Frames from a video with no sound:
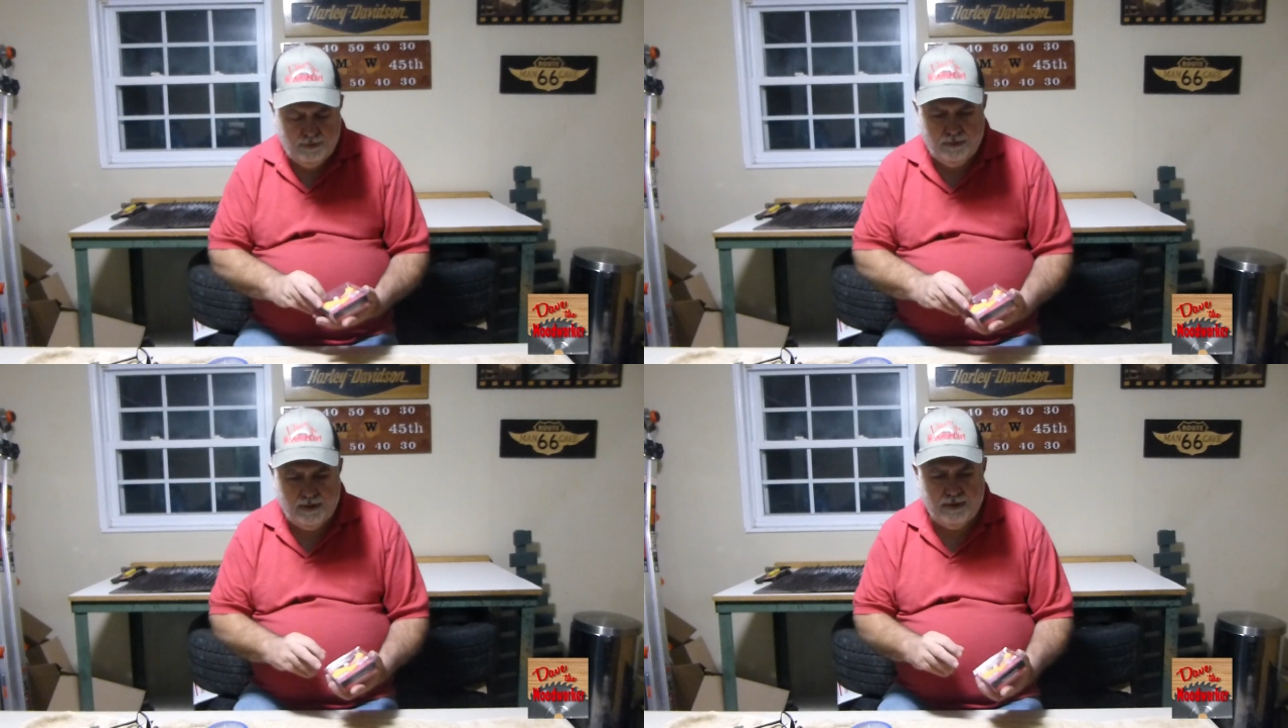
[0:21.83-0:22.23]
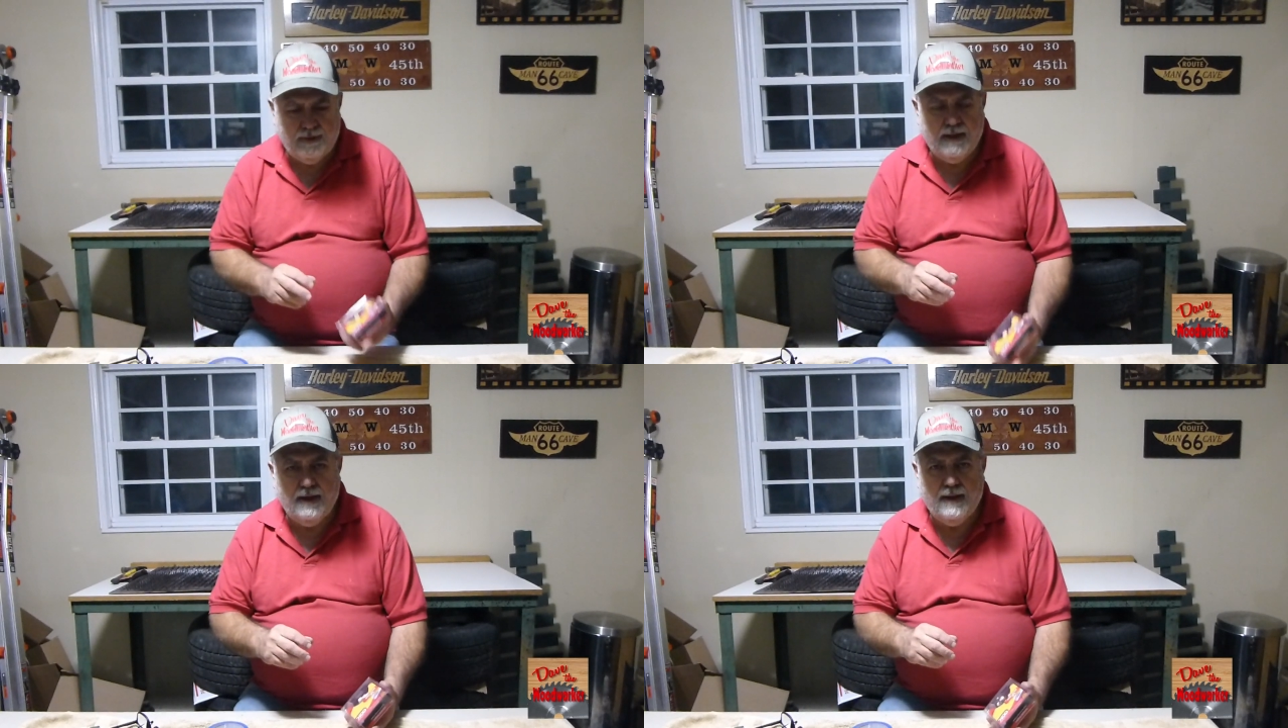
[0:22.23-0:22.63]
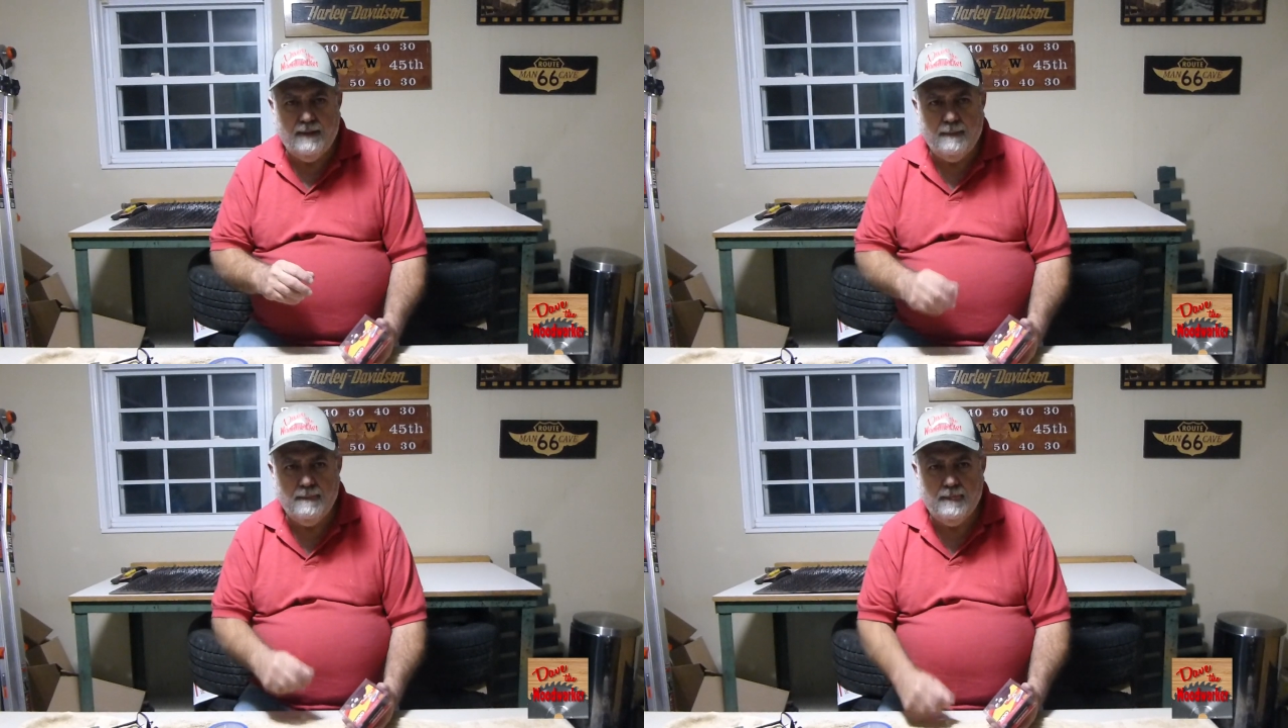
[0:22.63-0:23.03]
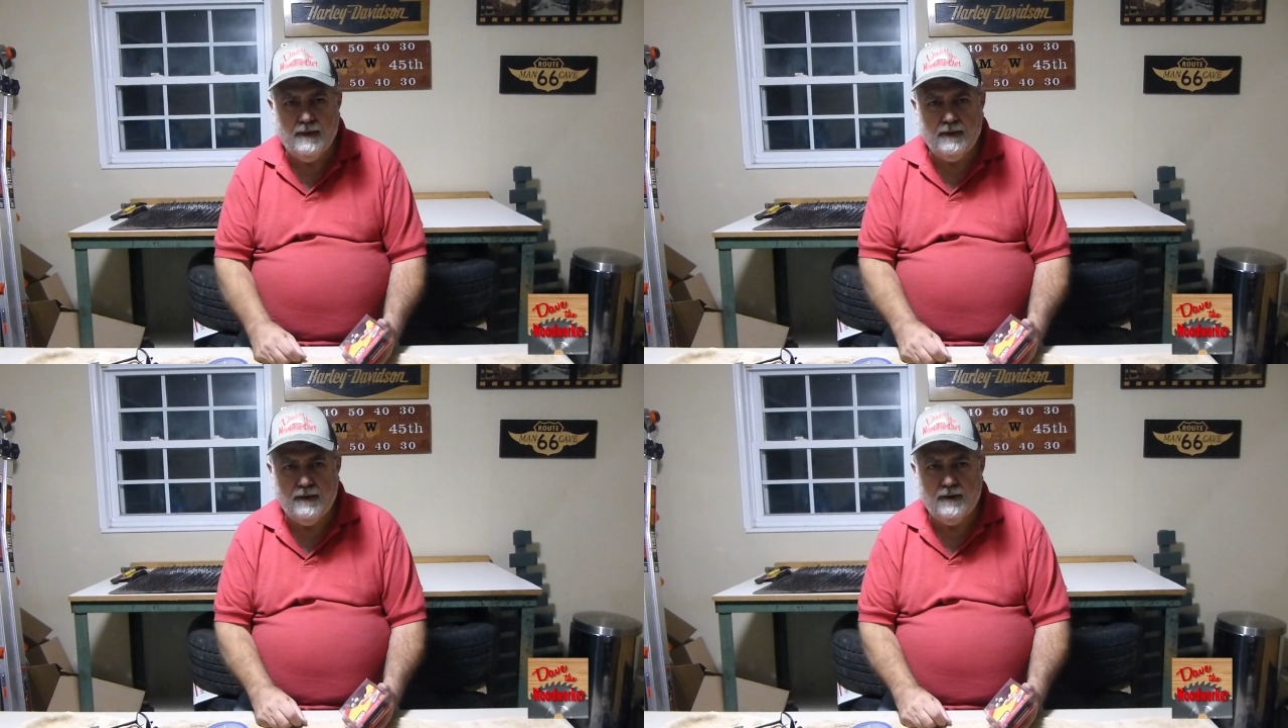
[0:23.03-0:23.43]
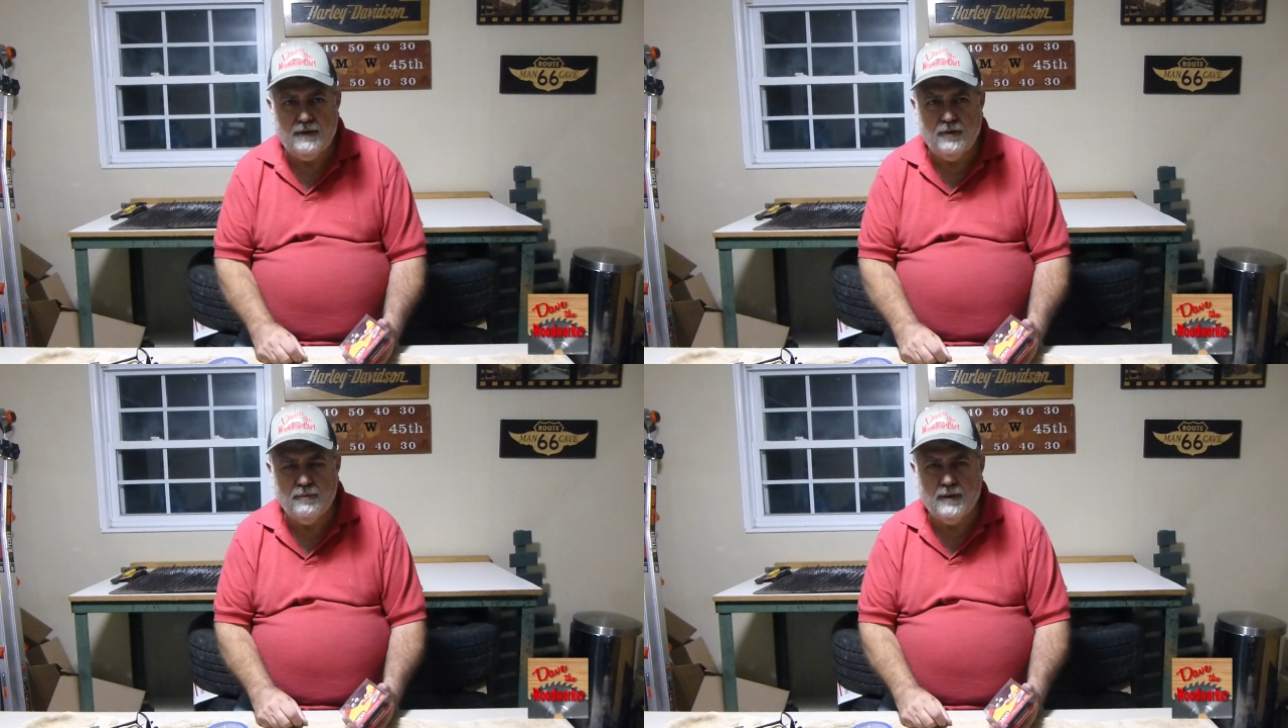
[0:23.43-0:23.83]
Well,
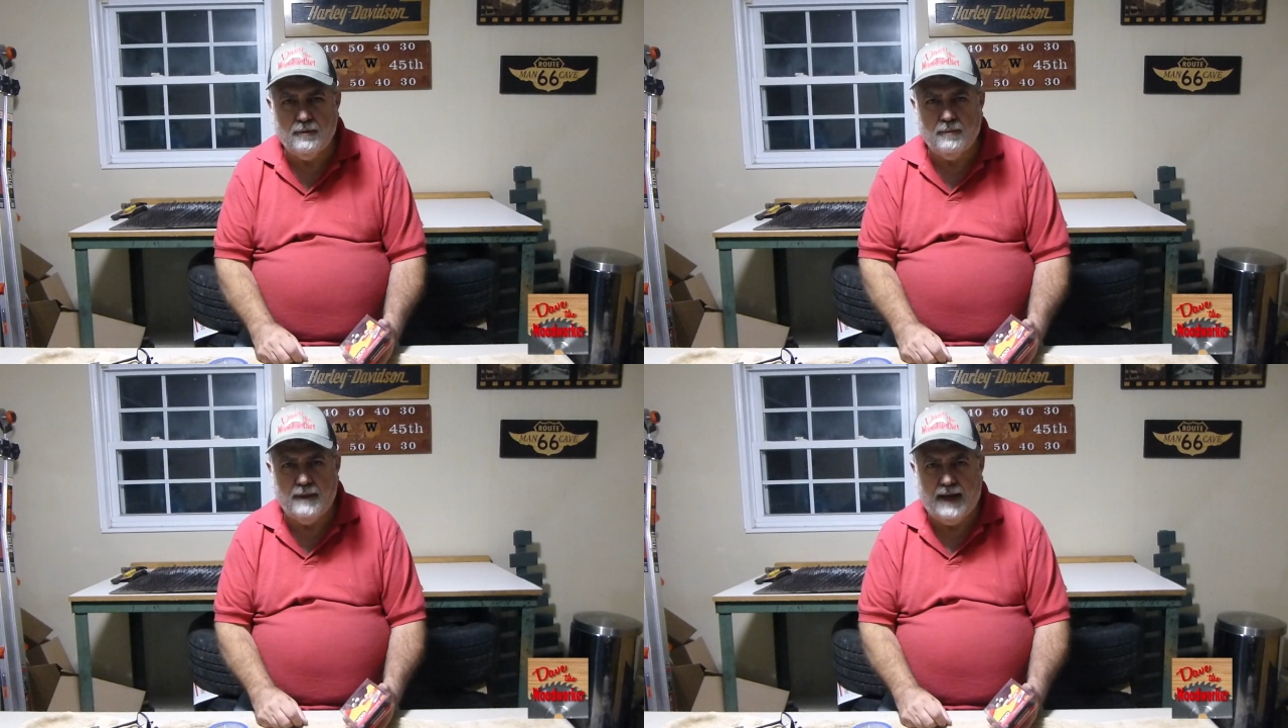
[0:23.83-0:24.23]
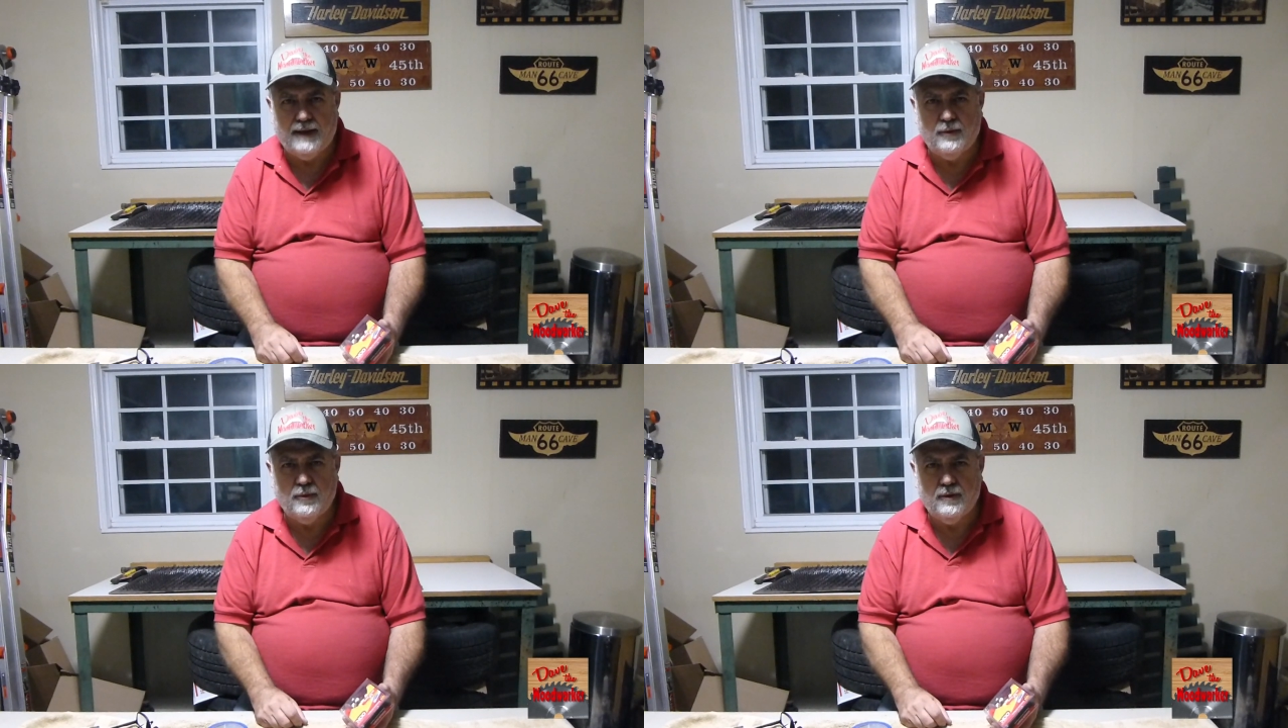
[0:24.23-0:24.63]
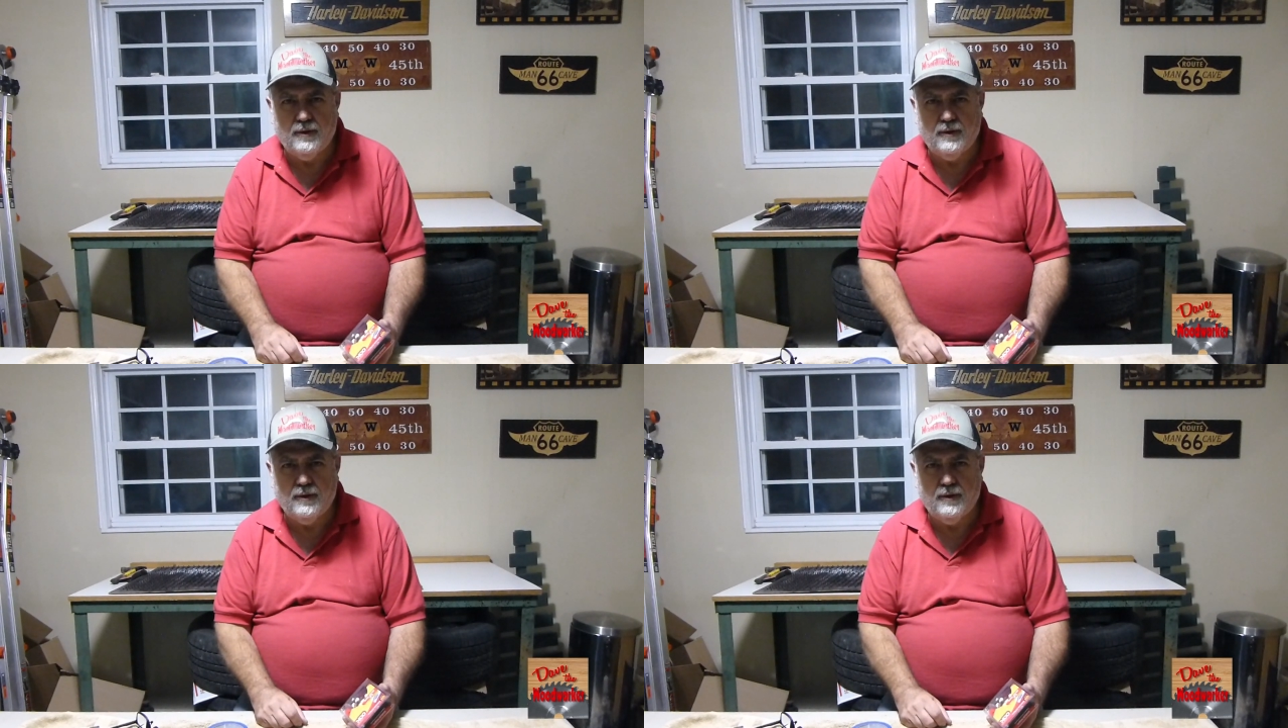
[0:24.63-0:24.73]
you remember a